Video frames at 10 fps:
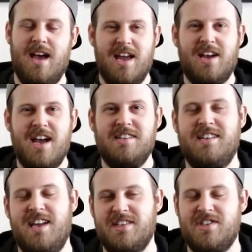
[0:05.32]
Hey
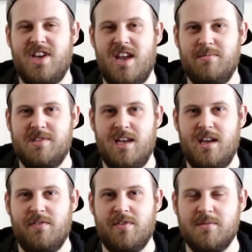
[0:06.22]
guys, it's James
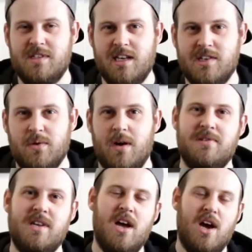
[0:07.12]
here from Sticker
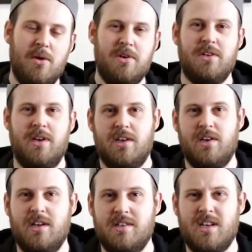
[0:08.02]
Swaps. Hope you're doing
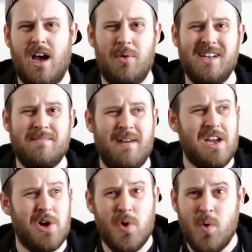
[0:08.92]
good. I wanted to
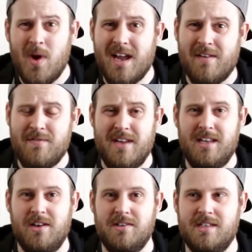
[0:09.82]
make a quick
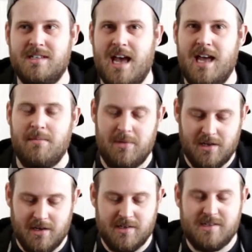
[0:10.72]
video today
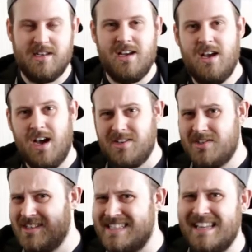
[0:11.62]
because I just
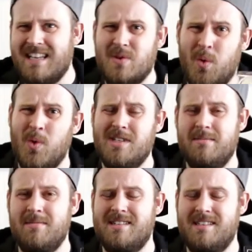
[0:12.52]
got sent this
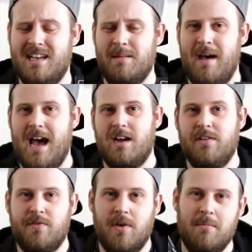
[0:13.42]
awesome sticker pack
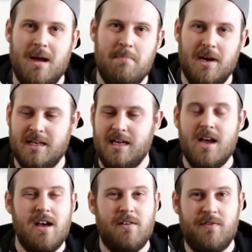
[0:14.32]
from my buddy
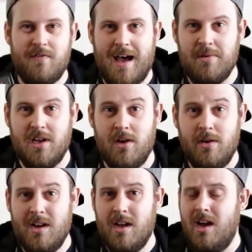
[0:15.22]

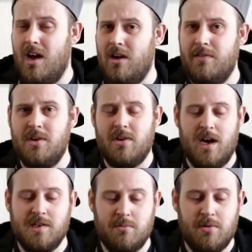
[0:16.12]
Fabio. A lot of you
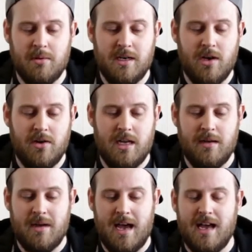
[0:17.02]
guys will probably know
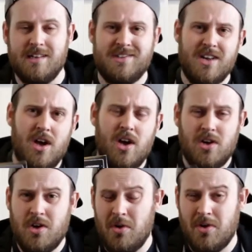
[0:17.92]
him as
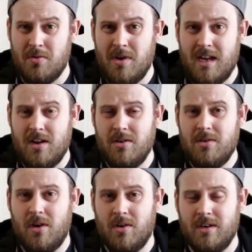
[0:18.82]

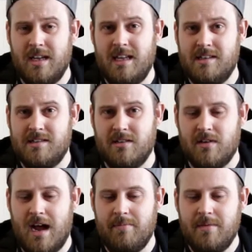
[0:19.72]
Cocorino on
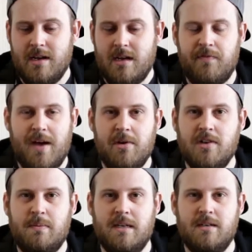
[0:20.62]
Instagram.
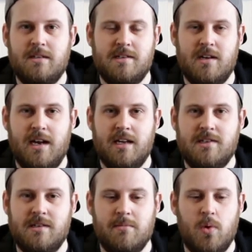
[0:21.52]
Fabio's been designing
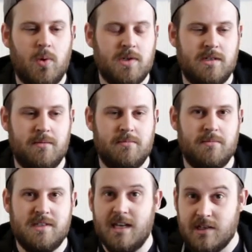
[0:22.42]
some
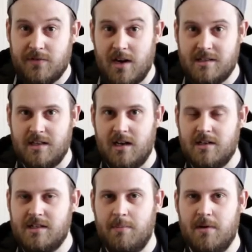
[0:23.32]
awesome stickers for us in the
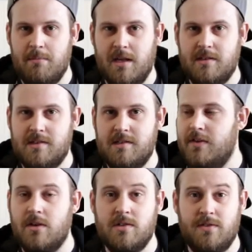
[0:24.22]
last couple of months, for
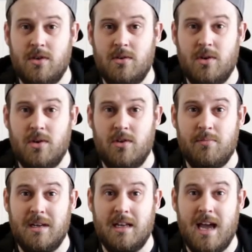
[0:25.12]
those of you who've
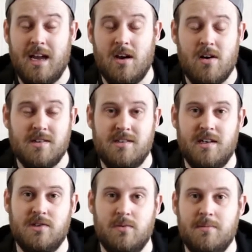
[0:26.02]
been getting our
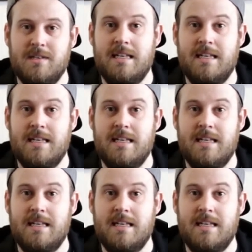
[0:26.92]
Sticker Swaps